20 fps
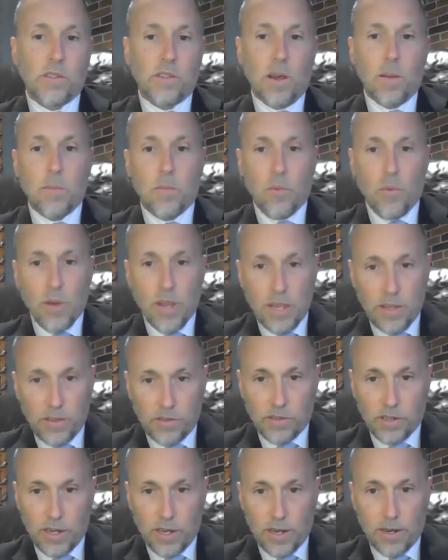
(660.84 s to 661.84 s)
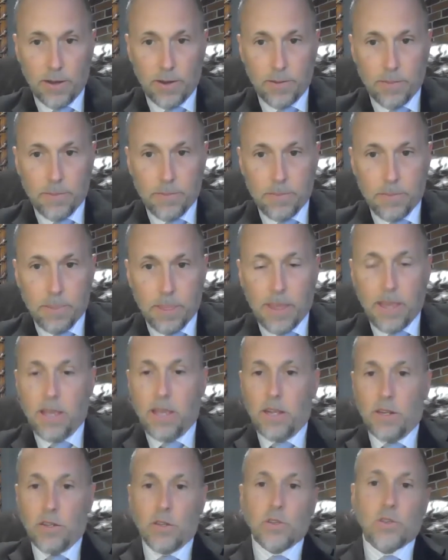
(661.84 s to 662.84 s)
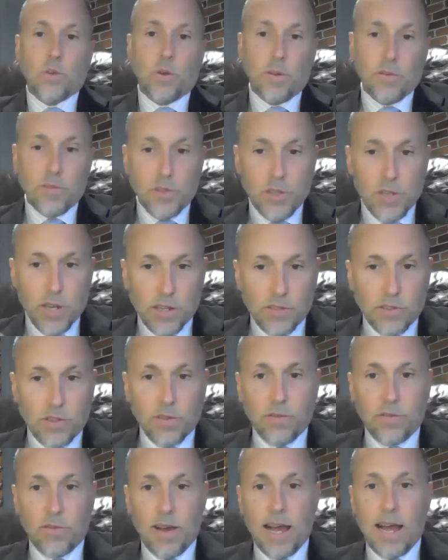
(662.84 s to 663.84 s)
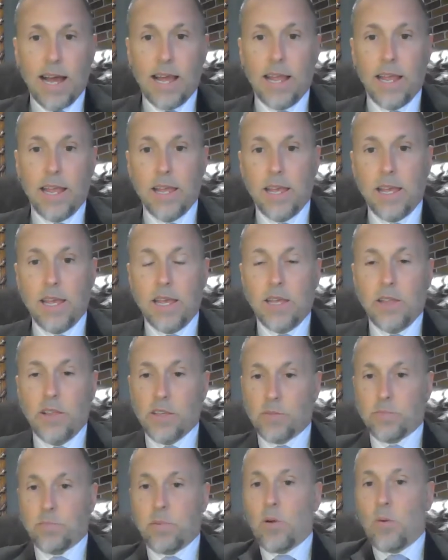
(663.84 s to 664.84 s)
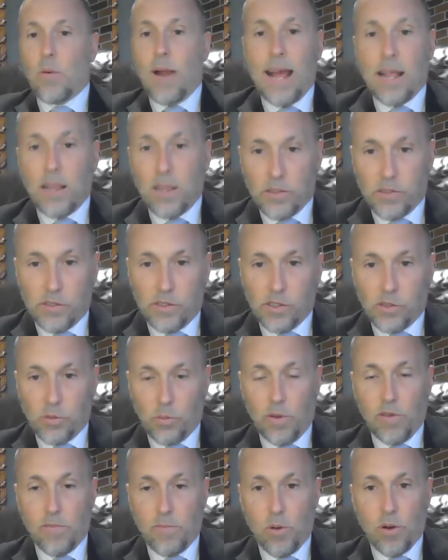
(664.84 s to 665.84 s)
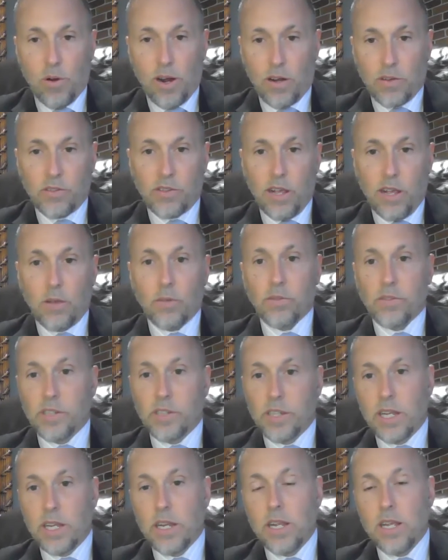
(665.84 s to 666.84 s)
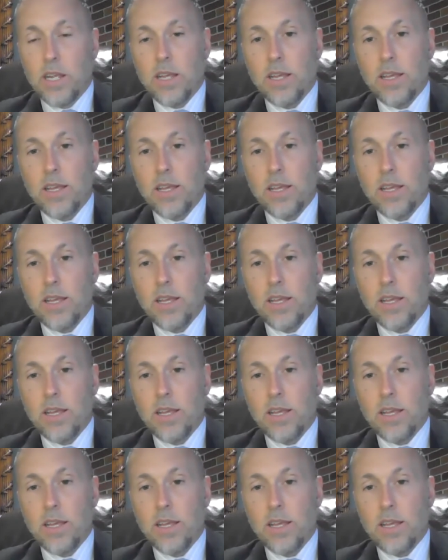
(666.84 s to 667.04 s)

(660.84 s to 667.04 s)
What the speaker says: some reason to sort of justify this paralysis we've put ourselves in